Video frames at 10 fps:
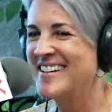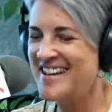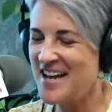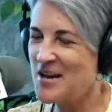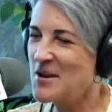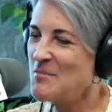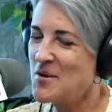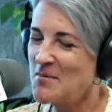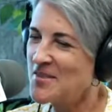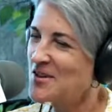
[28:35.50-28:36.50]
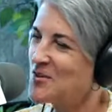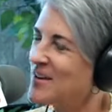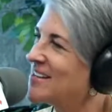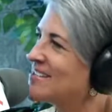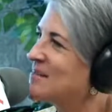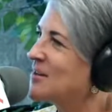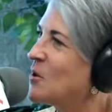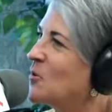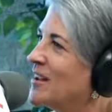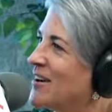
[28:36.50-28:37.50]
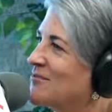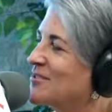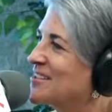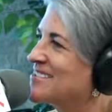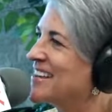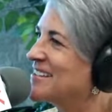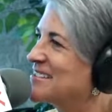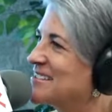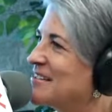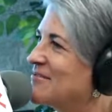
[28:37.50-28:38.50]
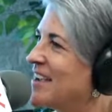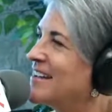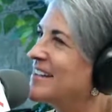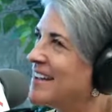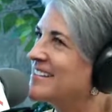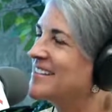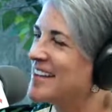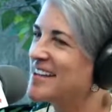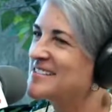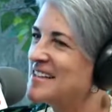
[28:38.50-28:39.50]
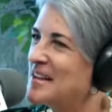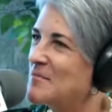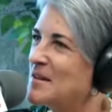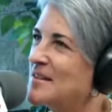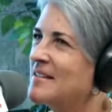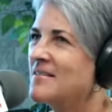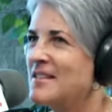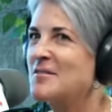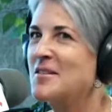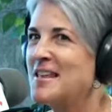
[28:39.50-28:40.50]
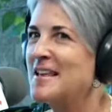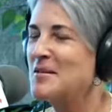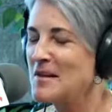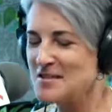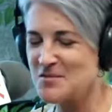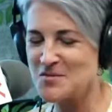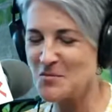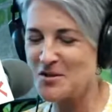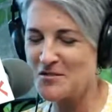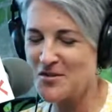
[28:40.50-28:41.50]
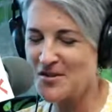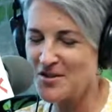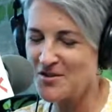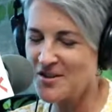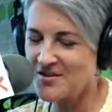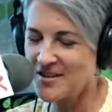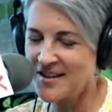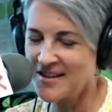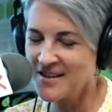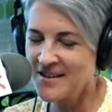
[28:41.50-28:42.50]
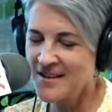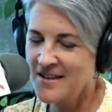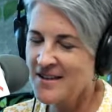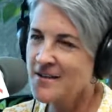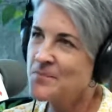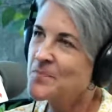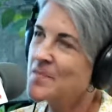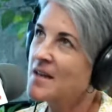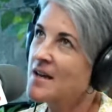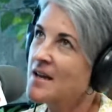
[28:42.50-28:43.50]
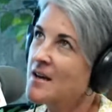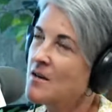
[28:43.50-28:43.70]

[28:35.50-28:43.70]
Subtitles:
I'm probably the greatest holdout for this kind of stuff. And yet, like I said, I've been thinking about it. So it's wonderful that you're here today. How